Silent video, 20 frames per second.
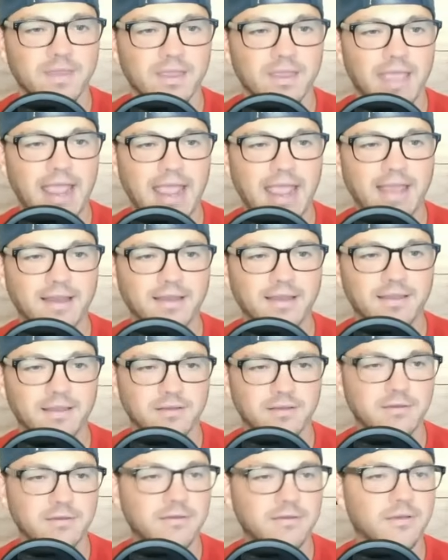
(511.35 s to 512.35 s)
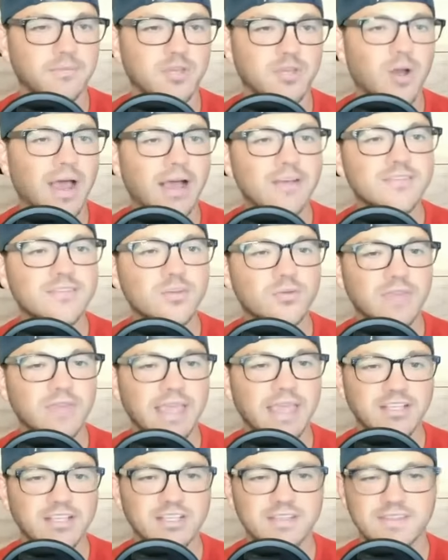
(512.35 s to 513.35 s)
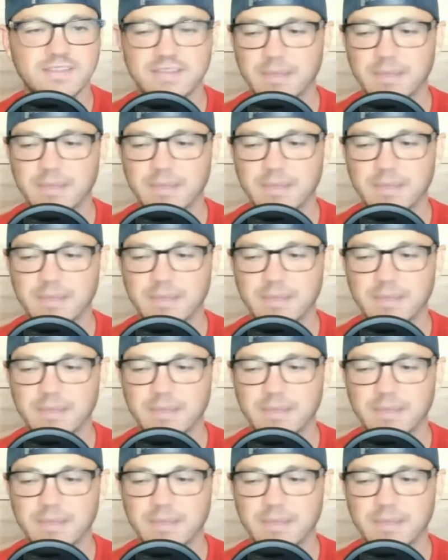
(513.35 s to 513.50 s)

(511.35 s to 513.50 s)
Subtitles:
And, I also think just